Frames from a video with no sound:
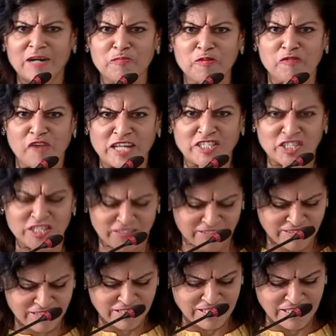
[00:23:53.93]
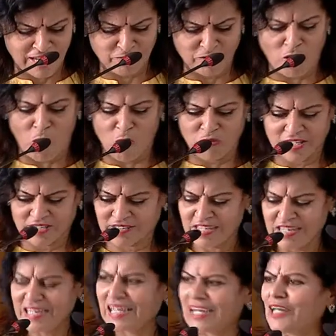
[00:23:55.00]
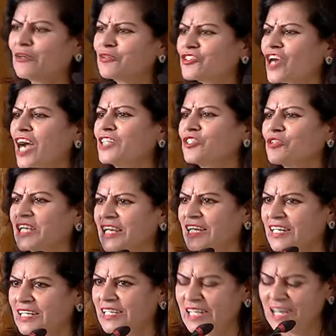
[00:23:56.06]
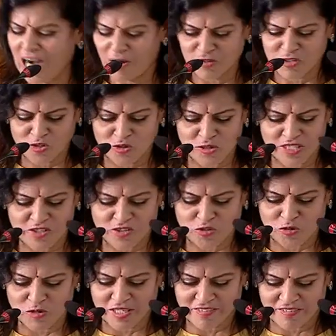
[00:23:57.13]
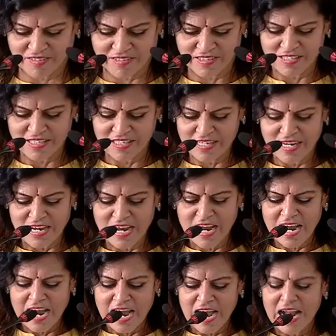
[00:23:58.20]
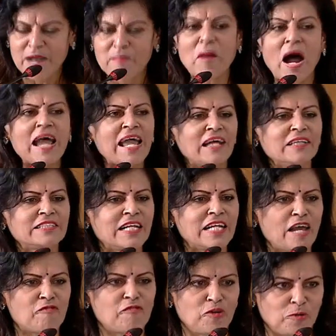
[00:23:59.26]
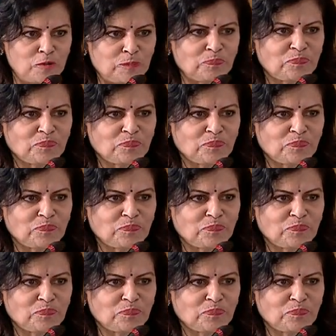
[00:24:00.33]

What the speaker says: professions that we always, you know, try to gear our students towards. My elder nephew,